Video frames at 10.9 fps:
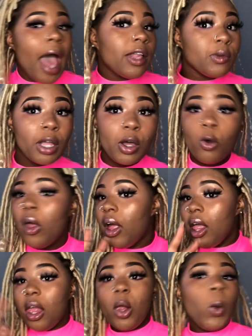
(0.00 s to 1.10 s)
I don't
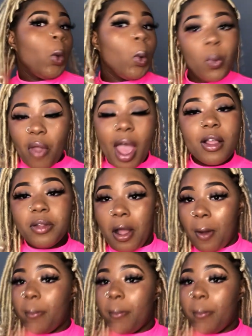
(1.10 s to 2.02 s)
know.